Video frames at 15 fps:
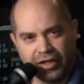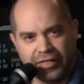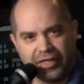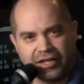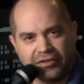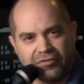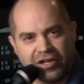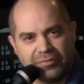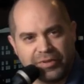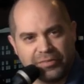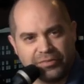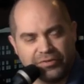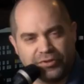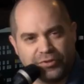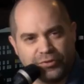I think a lot of
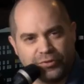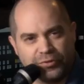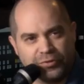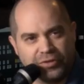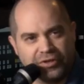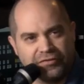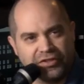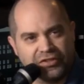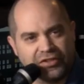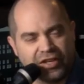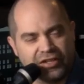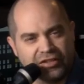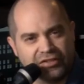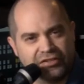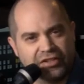people who have
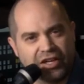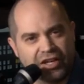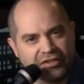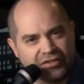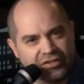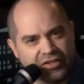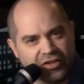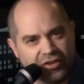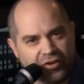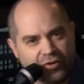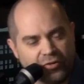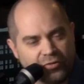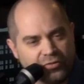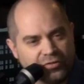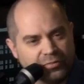decided not to
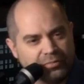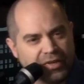go